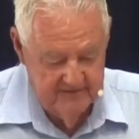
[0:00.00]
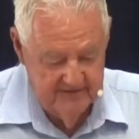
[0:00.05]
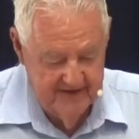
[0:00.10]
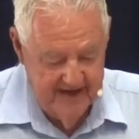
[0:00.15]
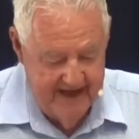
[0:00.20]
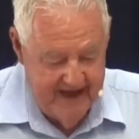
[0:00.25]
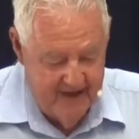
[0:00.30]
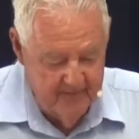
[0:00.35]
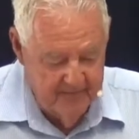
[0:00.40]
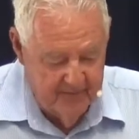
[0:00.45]

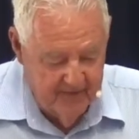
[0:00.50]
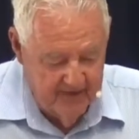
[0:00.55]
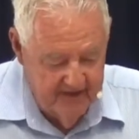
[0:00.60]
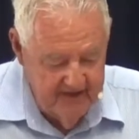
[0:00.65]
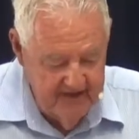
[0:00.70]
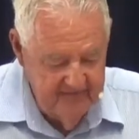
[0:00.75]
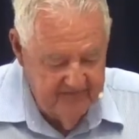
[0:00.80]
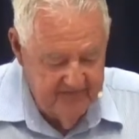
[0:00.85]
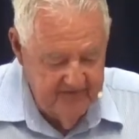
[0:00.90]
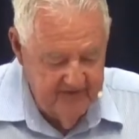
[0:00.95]
are
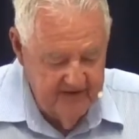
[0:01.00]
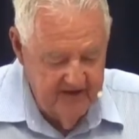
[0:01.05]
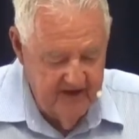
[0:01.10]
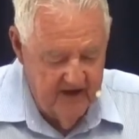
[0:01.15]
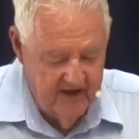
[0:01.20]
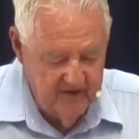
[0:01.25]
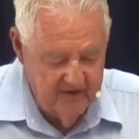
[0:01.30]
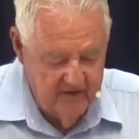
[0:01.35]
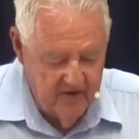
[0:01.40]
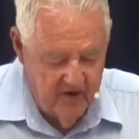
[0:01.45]
believing
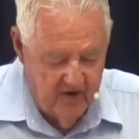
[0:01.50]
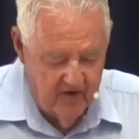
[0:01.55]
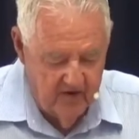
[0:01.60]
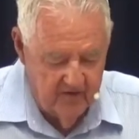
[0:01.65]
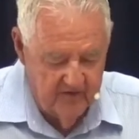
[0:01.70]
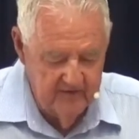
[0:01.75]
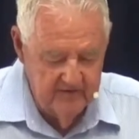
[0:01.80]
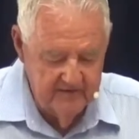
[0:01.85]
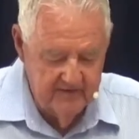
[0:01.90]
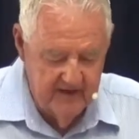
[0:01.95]
a
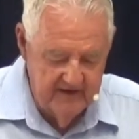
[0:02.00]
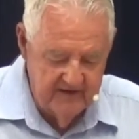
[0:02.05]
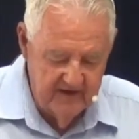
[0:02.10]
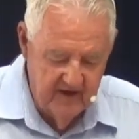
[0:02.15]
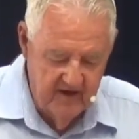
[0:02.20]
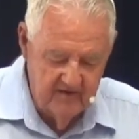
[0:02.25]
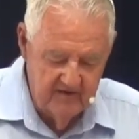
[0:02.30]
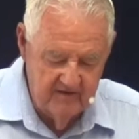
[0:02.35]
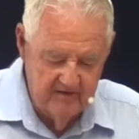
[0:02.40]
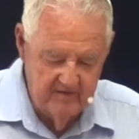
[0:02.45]
God they
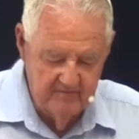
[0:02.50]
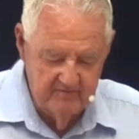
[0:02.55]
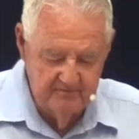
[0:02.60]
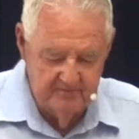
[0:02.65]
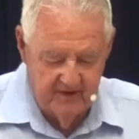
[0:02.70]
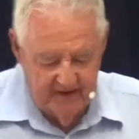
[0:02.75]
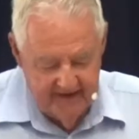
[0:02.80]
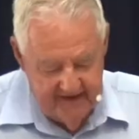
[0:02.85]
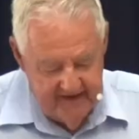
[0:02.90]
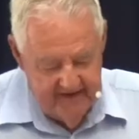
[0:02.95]
don't
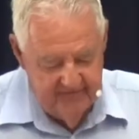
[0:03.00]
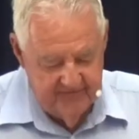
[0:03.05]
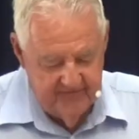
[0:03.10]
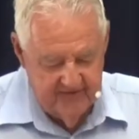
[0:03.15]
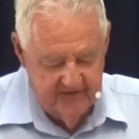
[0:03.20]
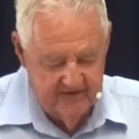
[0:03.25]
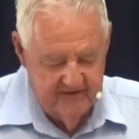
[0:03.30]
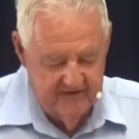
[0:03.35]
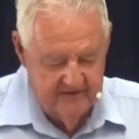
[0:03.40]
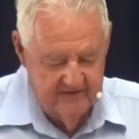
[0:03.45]
believe
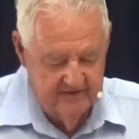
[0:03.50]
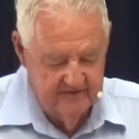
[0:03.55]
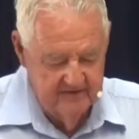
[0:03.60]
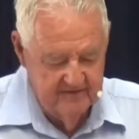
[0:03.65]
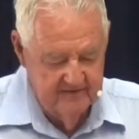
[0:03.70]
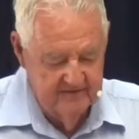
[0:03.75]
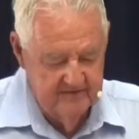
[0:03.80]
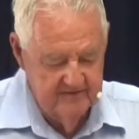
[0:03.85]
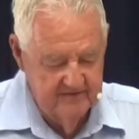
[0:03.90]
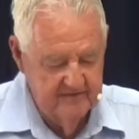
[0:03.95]
in
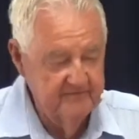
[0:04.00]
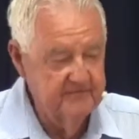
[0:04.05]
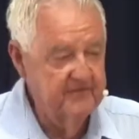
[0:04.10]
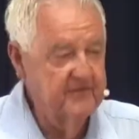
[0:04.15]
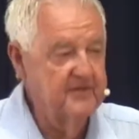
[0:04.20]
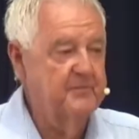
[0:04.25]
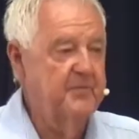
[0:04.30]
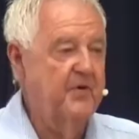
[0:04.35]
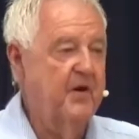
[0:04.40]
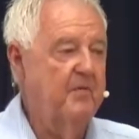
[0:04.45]
for
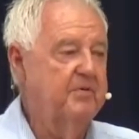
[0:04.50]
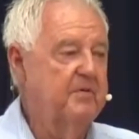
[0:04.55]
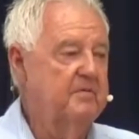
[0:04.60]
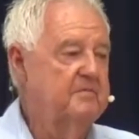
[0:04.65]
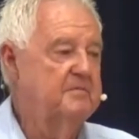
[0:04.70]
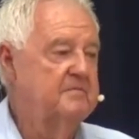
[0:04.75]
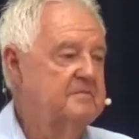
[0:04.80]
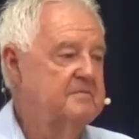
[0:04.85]
the problem.